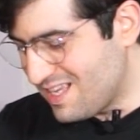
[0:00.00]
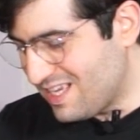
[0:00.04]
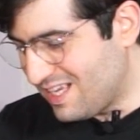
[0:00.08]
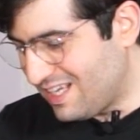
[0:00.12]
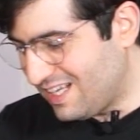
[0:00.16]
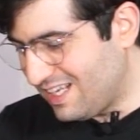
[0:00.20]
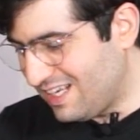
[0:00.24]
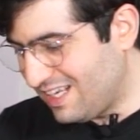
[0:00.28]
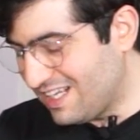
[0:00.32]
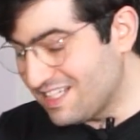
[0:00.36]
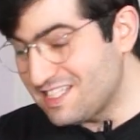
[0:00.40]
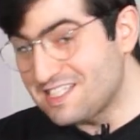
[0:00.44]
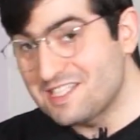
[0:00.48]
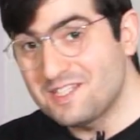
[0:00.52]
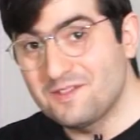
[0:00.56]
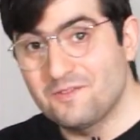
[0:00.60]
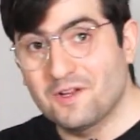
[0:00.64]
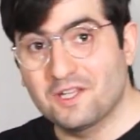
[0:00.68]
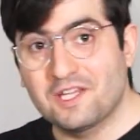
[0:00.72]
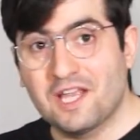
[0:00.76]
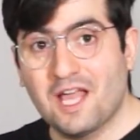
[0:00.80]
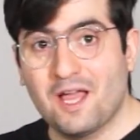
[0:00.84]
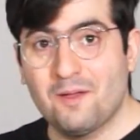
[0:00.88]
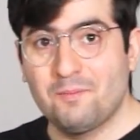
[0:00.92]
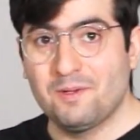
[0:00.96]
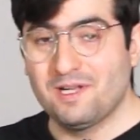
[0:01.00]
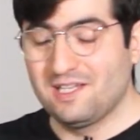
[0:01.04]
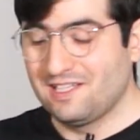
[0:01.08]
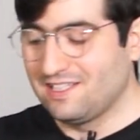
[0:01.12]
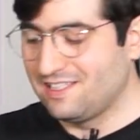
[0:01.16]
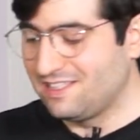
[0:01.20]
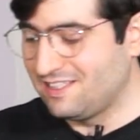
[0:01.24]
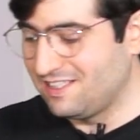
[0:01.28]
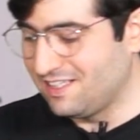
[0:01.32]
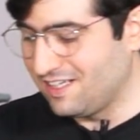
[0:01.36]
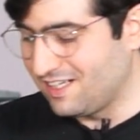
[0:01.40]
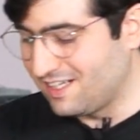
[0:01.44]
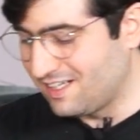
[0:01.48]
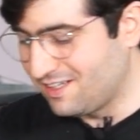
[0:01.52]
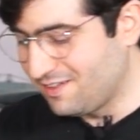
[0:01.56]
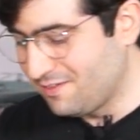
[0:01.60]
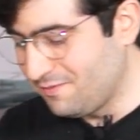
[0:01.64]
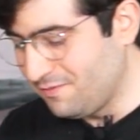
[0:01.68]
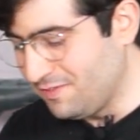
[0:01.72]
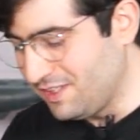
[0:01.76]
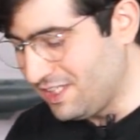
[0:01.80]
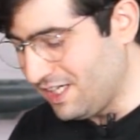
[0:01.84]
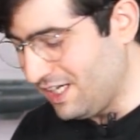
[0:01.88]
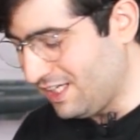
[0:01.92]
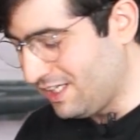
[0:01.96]
Let's see what Apple did here.
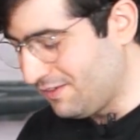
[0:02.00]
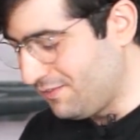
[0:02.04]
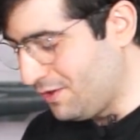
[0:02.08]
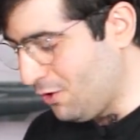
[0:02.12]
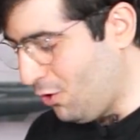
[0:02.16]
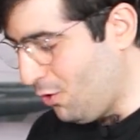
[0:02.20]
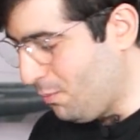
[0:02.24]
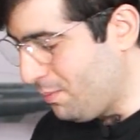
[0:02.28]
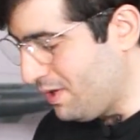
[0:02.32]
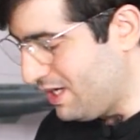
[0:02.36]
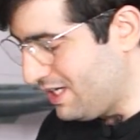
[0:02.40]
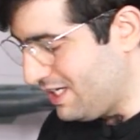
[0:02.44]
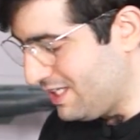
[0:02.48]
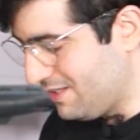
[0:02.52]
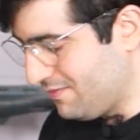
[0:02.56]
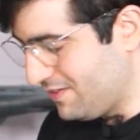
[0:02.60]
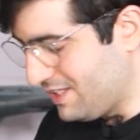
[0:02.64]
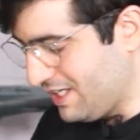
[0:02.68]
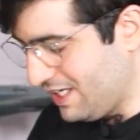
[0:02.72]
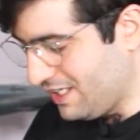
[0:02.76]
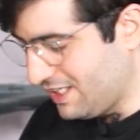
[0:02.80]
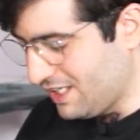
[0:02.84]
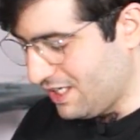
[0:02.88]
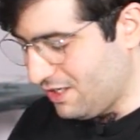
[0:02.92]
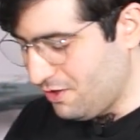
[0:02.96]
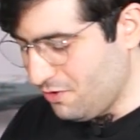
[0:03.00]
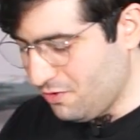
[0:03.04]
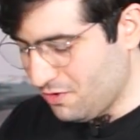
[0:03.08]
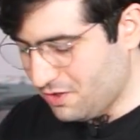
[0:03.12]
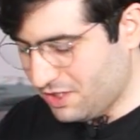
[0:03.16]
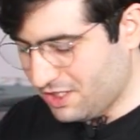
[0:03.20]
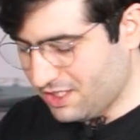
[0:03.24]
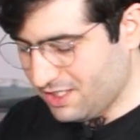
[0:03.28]
We open it, we take a look.